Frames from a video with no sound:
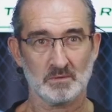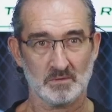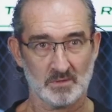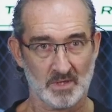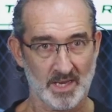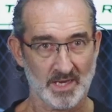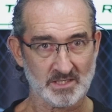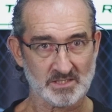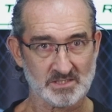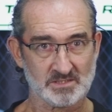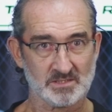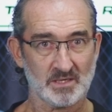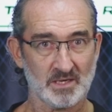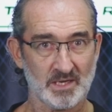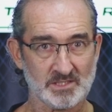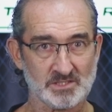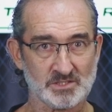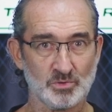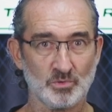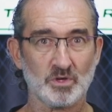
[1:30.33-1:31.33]
Next,
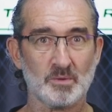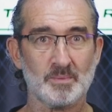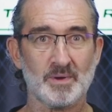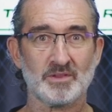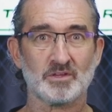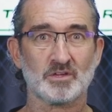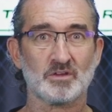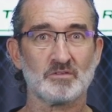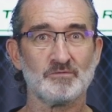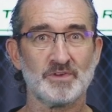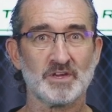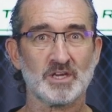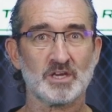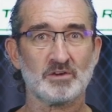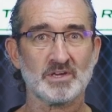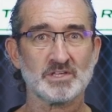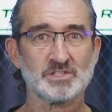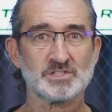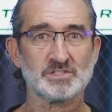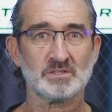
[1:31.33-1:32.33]
let's talk about the
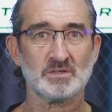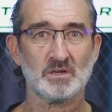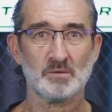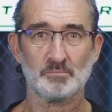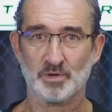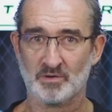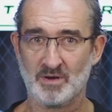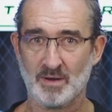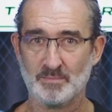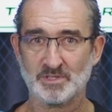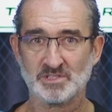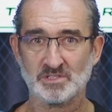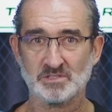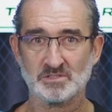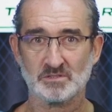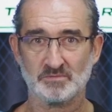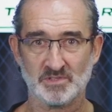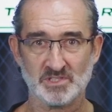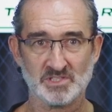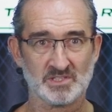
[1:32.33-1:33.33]
configuration and
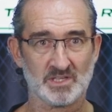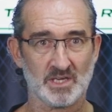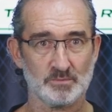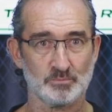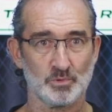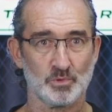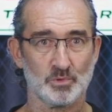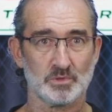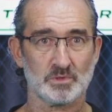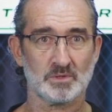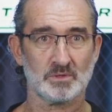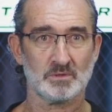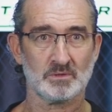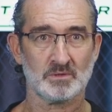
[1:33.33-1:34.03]
parameters of this skateboard.